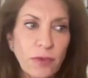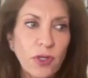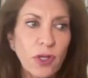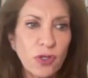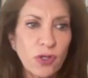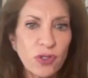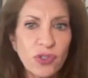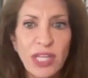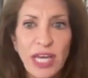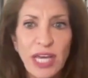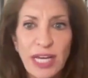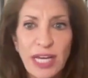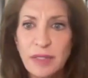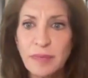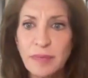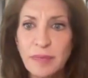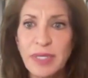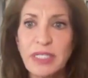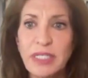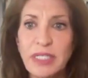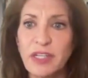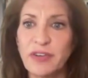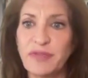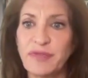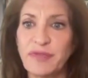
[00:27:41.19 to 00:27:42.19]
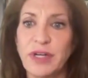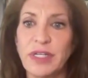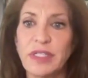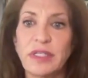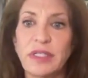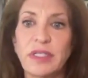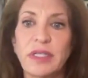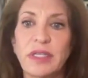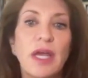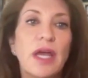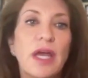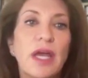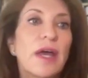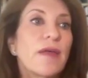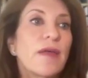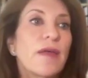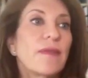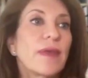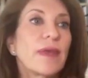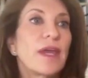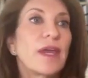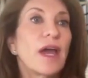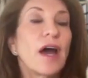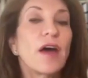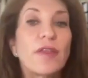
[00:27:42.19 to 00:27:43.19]
So that's a big difference.
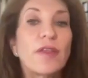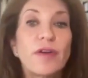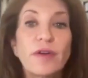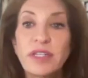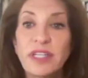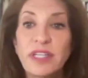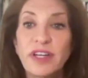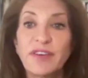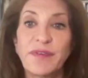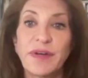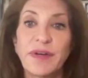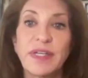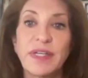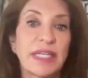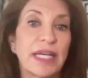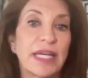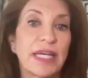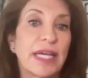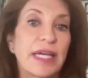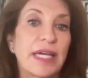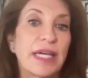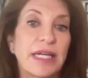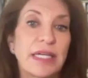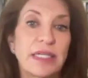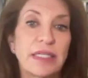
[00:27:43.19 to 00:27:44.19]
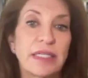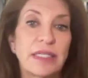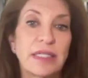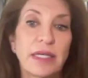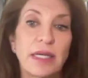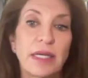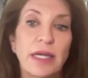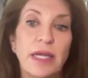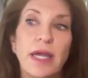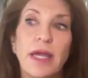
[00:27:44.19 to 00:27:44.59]
The other difference is